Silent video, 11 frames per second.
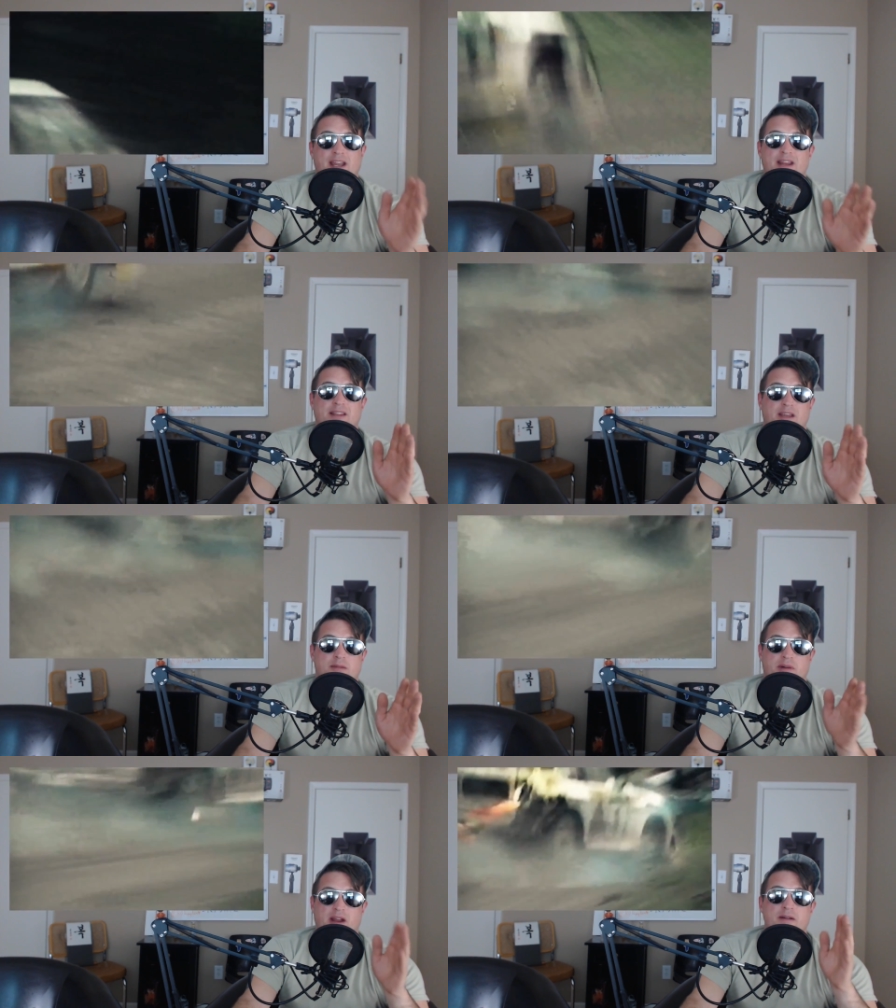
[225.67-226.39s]
anything,
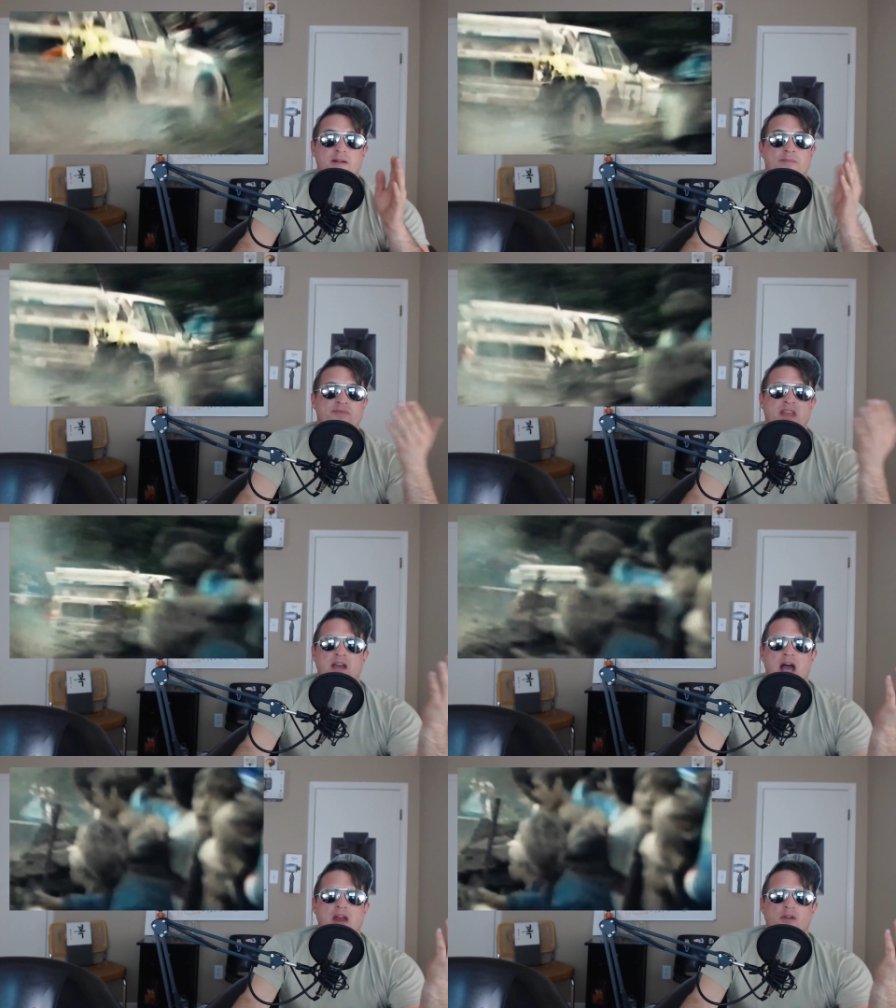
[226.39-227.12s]
but
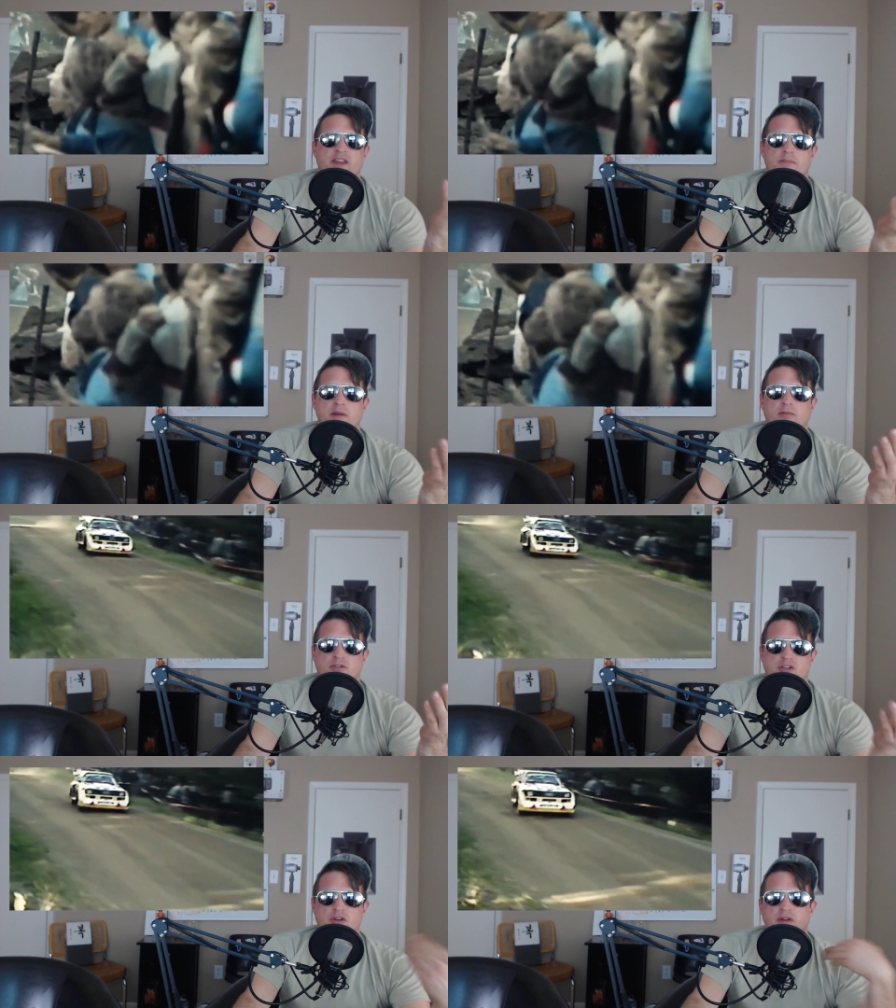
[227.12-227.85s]
I don't think people
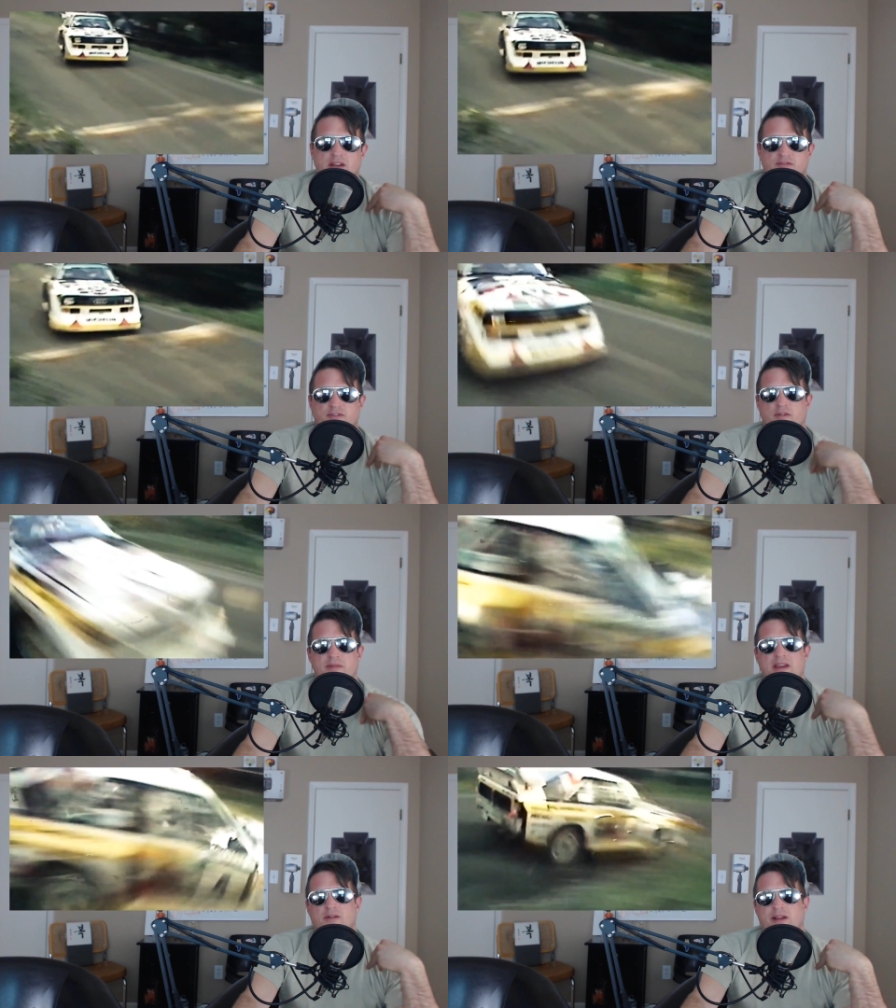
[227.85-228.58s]
tune in for
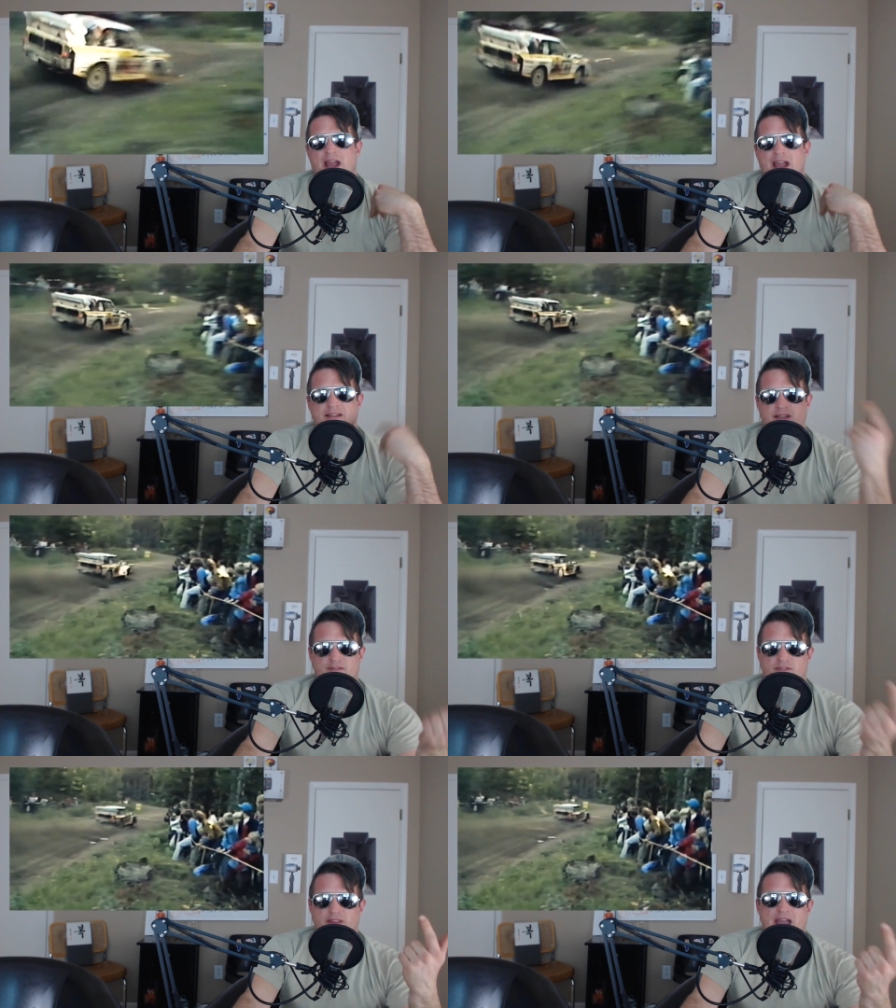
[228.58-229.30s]
me reacting
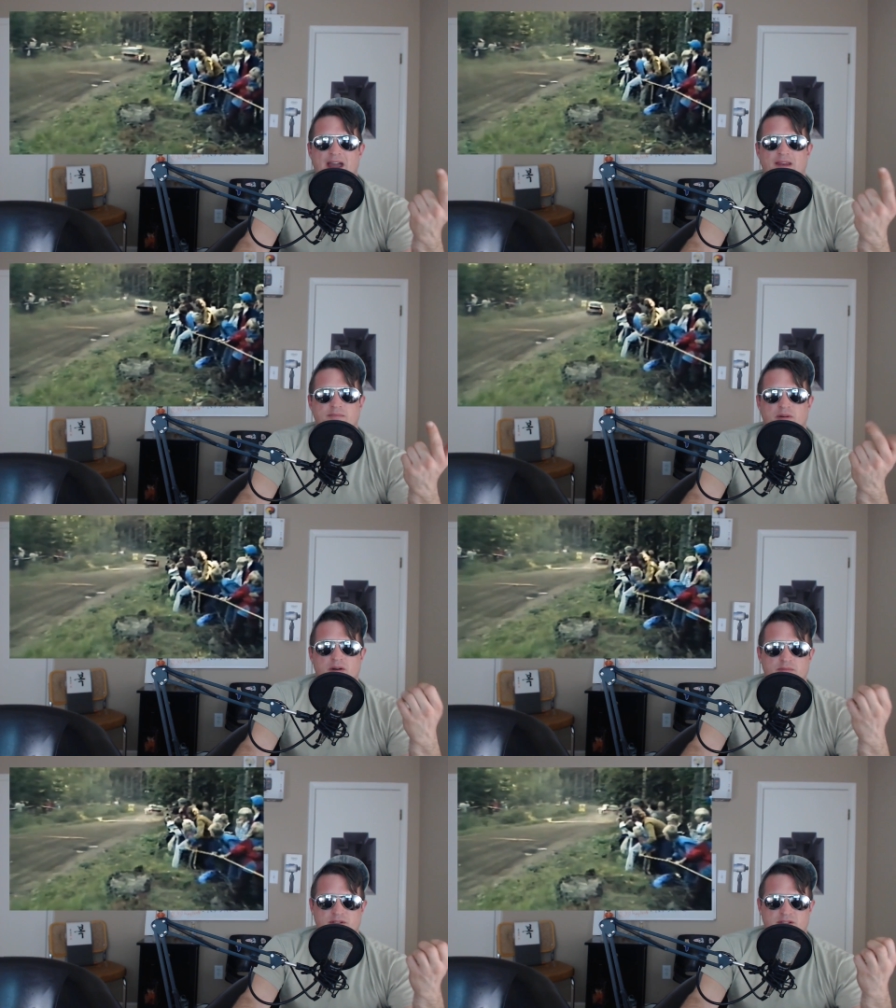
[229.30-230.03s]
for that
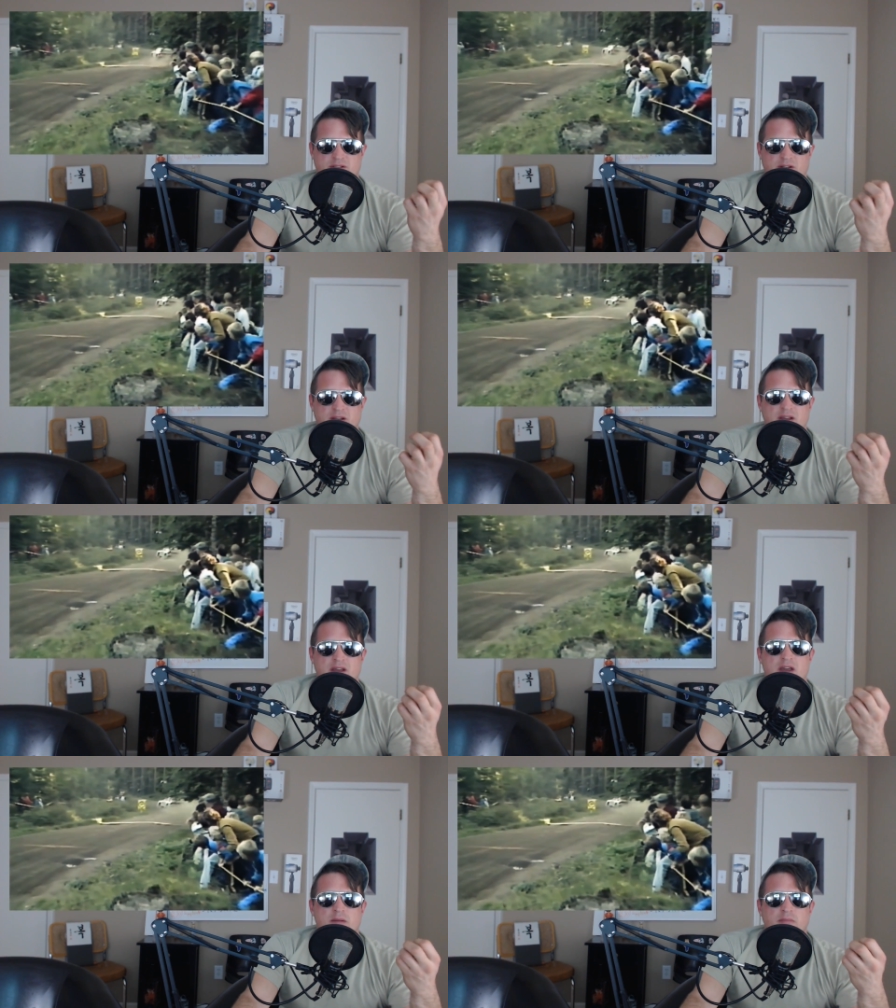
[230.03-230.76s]
purpose.
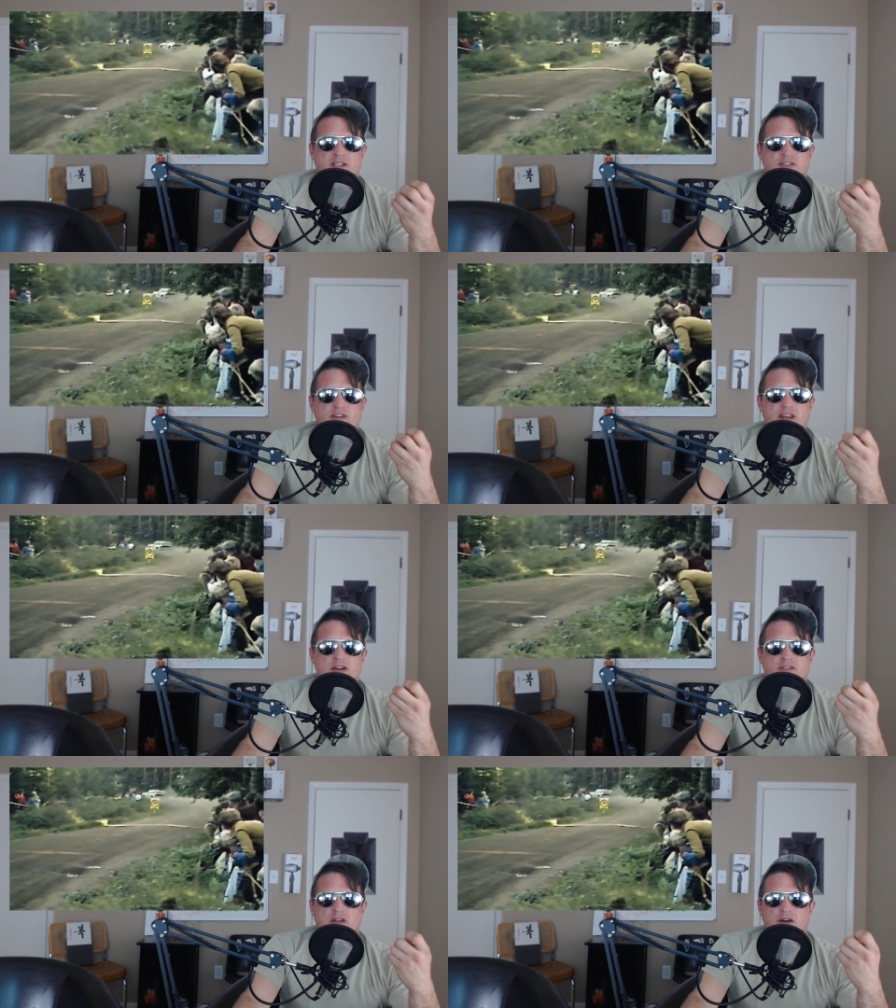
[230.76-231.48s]
But this video
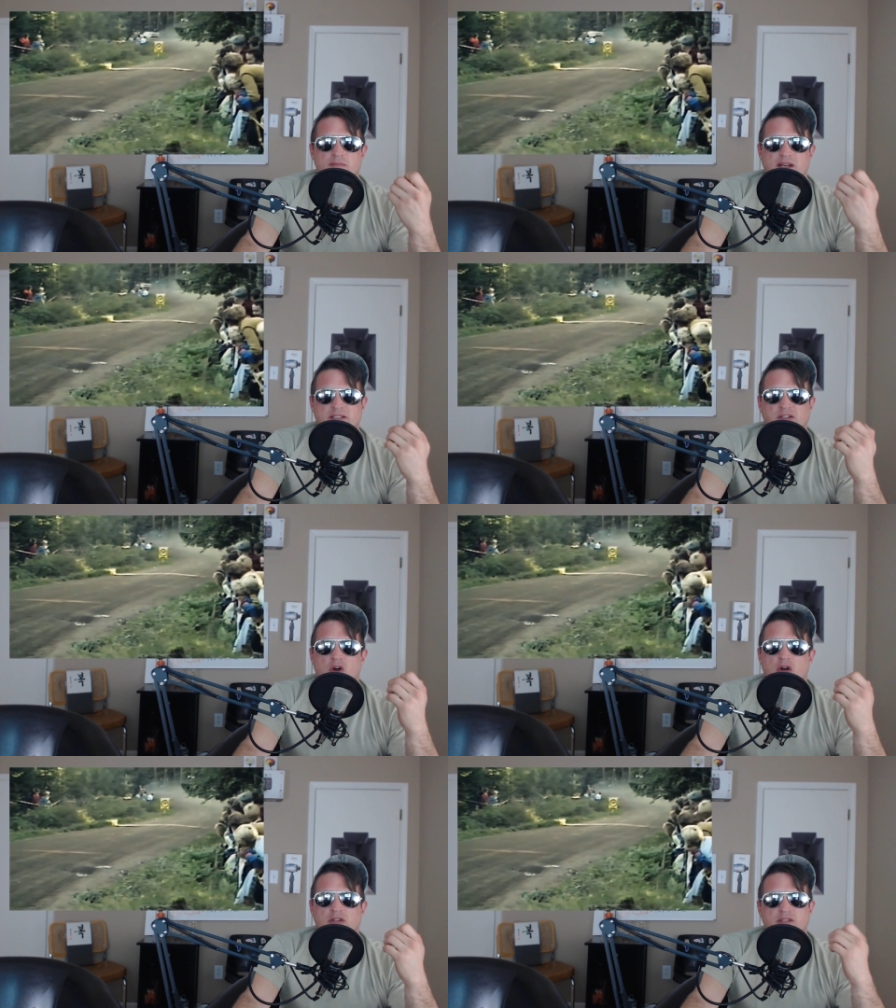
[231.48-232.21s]
is 30 minutes
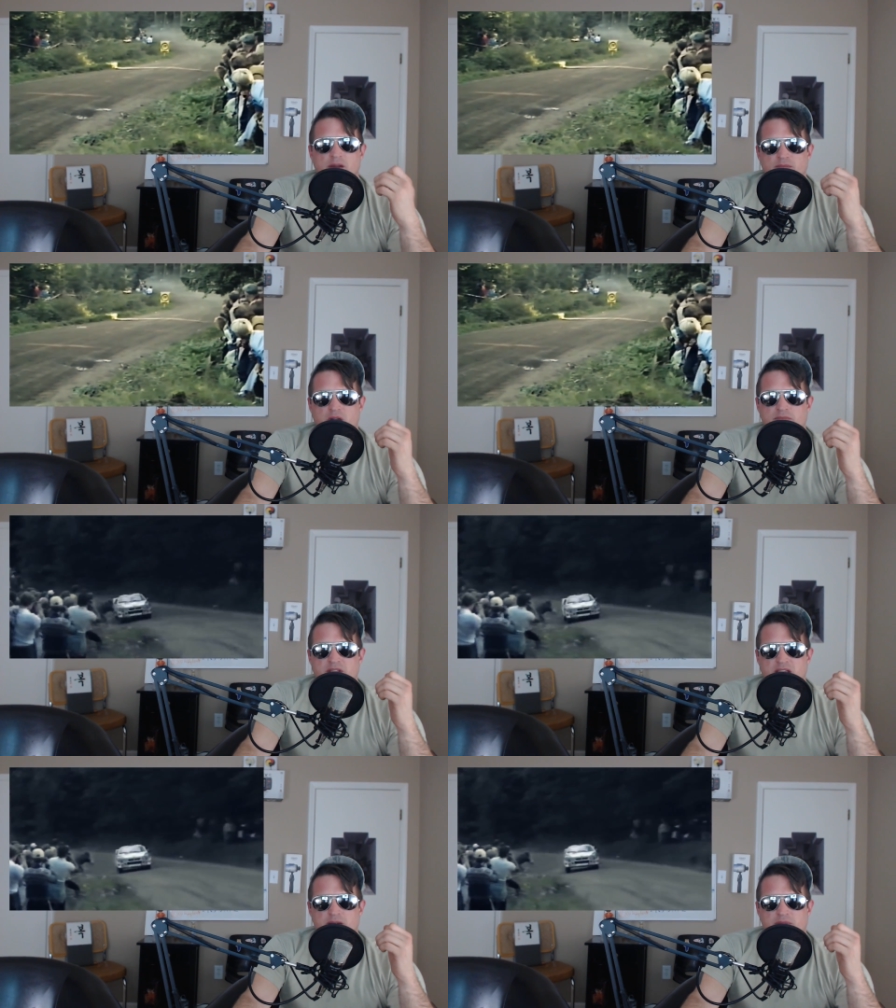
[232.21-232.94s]
long, so I'm
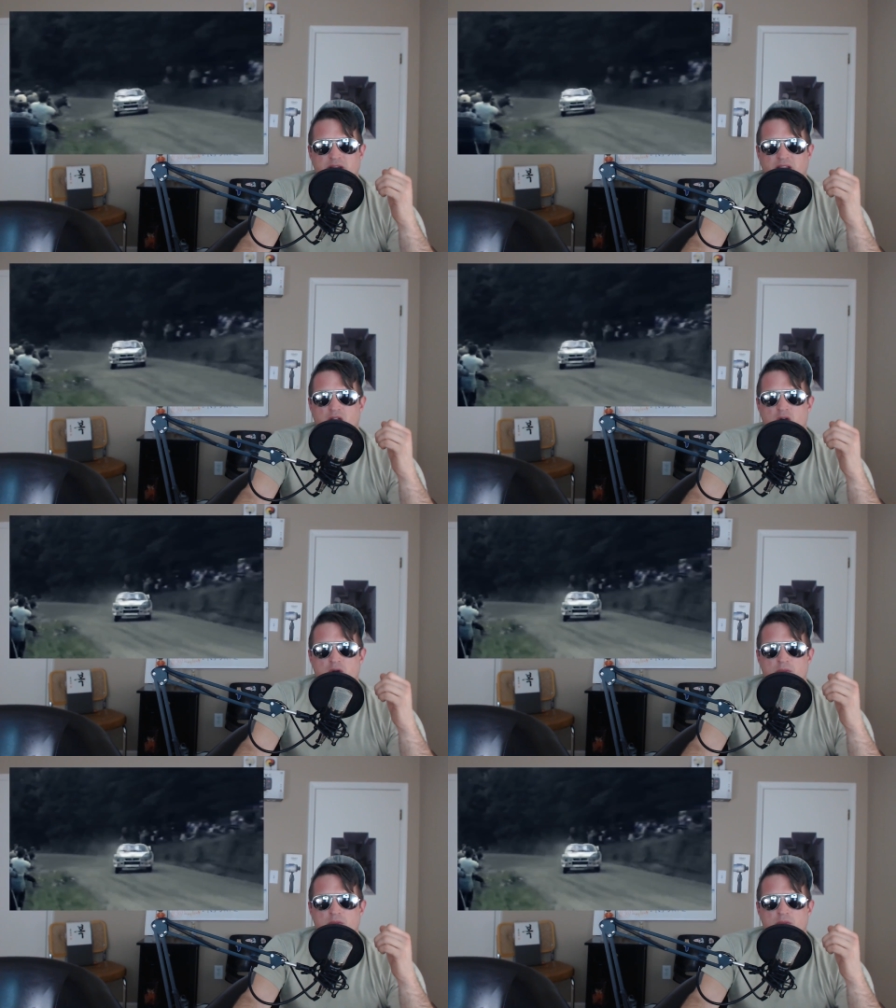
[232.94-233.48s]
thinking I'm going to go...